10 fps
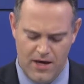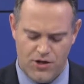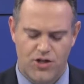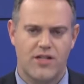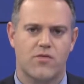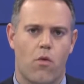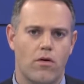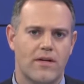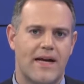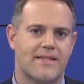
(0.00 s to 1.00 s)
She's
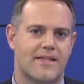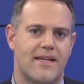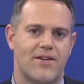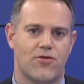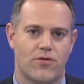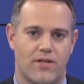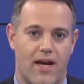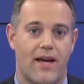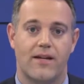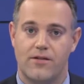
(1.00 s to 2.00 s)
worked as a teacher's
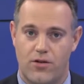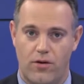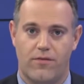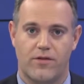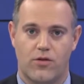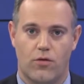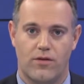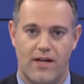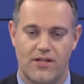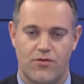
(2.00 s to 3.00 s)
aide in two different
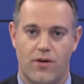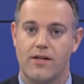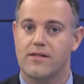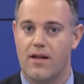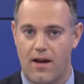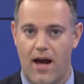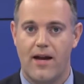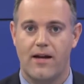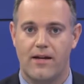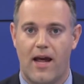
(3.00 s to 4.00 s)
school districts.
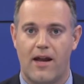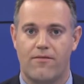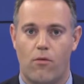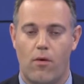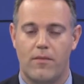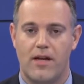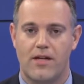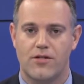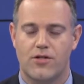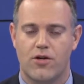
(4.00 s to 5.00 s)
Tonight, a Danville woman
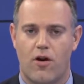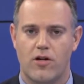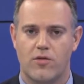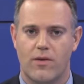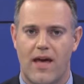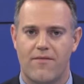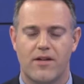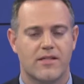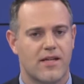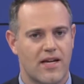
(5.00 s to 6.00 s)
is charged with
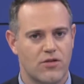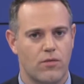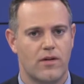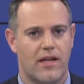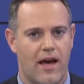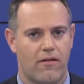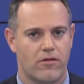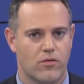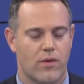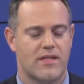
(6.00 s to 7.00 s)
having sexual
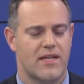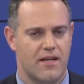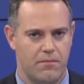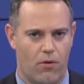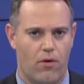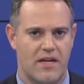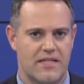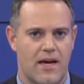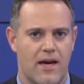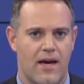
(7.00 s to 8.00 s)
encounters with teen
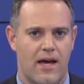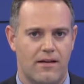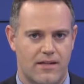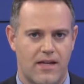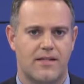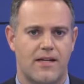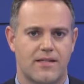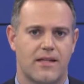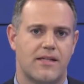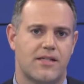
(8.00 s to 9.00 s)
boys. L E X
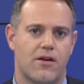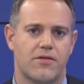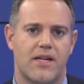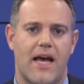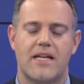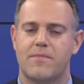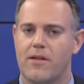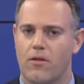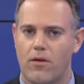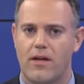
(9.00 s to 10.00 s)
eighteen's Leigh Searcy has
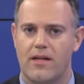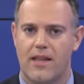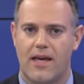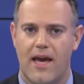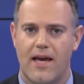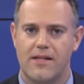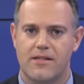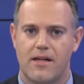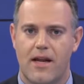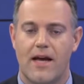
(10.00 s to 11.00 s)
been looking into the
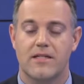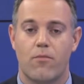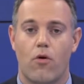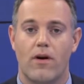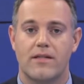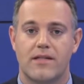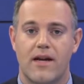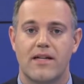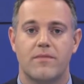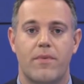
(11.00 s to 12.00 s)
case and has more in
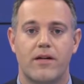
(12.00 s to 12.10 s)
tonight's big